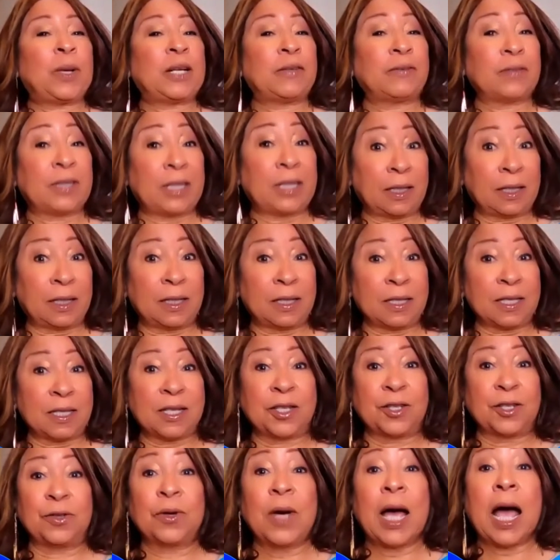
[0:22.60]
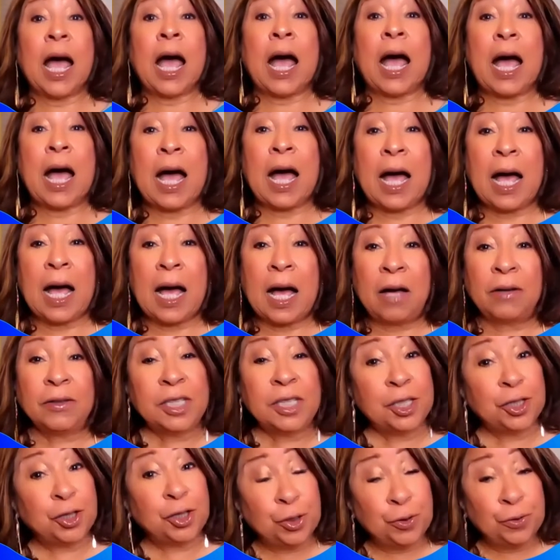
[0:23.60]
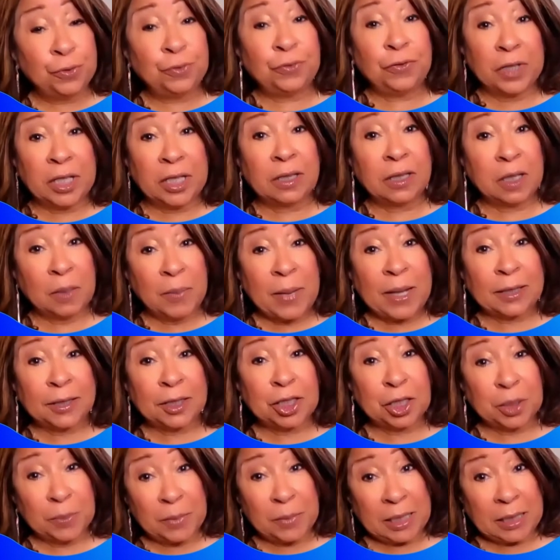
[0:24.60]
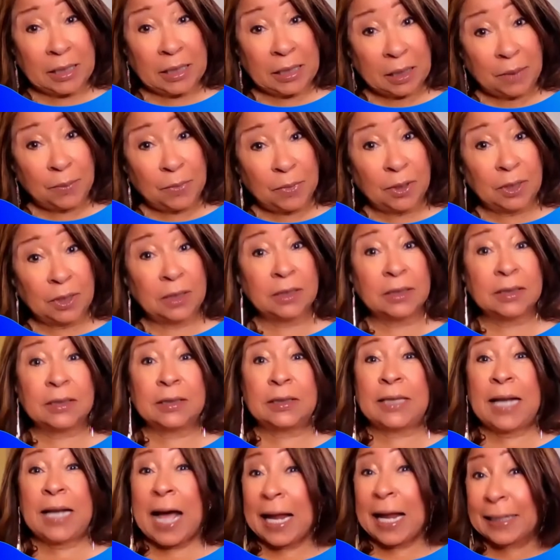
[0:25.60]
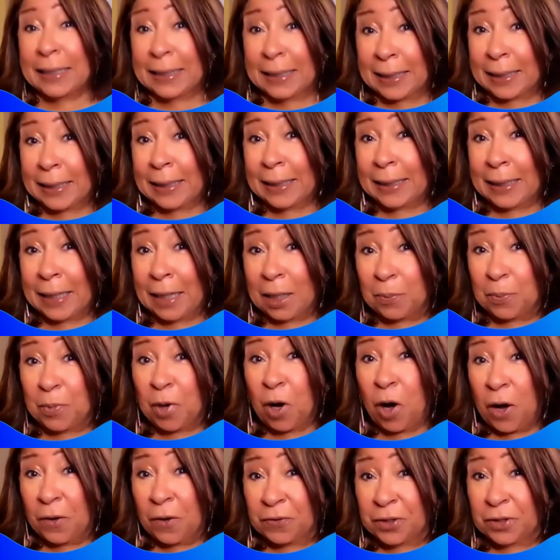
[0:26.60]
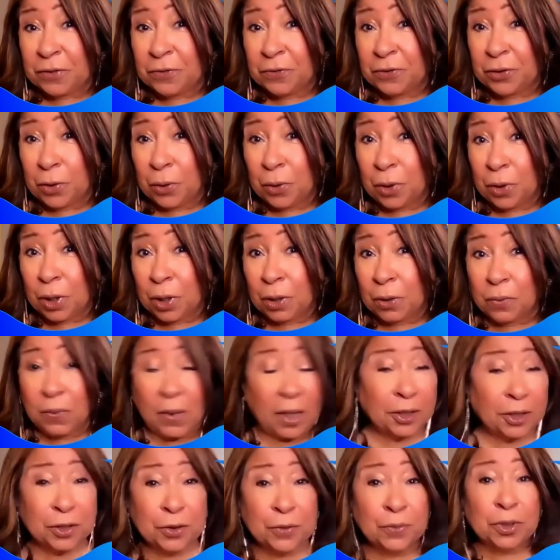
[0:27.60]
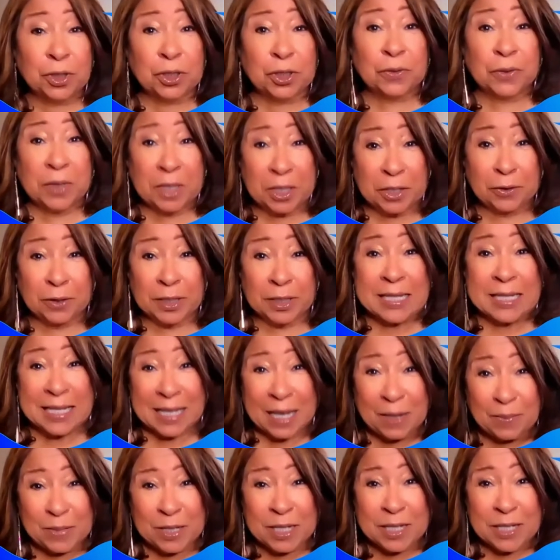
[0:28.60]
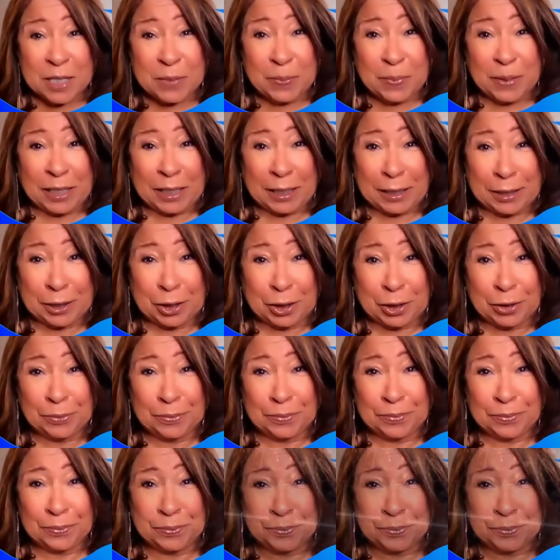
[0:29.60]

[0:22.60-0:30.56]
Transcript: But I've got to ask you, how did you feel about Jimmy Kimmel not getting up off the floor while you were doing your acceptance speech?